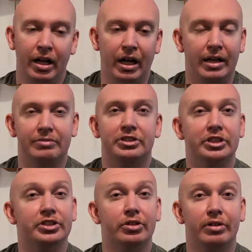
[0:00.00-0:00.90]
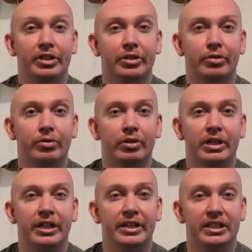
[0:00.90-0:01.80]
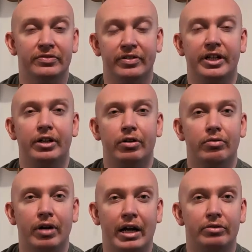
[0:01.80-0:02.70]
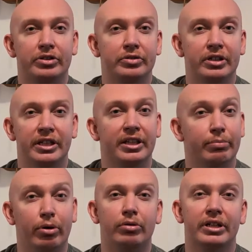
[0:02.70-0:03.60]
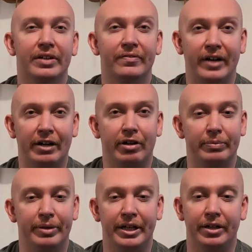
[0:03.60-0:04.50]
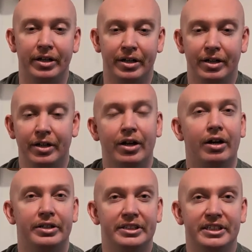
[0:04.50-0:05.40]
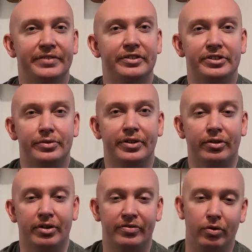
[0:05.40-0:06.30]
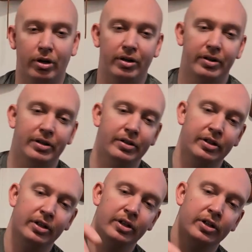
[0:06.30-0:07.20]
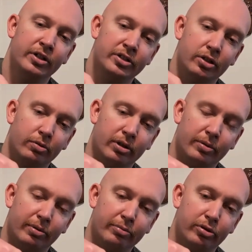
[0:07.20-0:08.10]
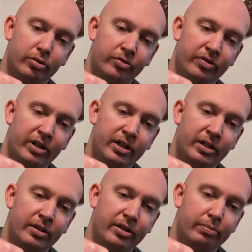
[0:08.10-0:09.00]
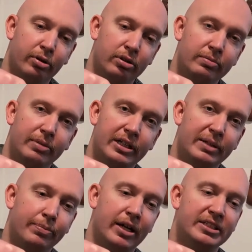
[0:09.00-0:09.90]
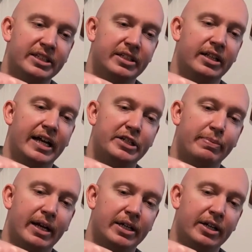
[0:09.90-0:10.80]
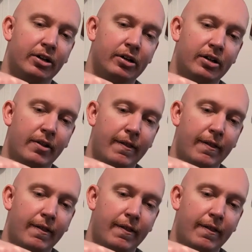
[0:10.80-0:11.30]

It's just showing you in this video how to clean the bolt and firing pin on the Stevens 334. So we're going to remove the bolt by depressing the latch back here.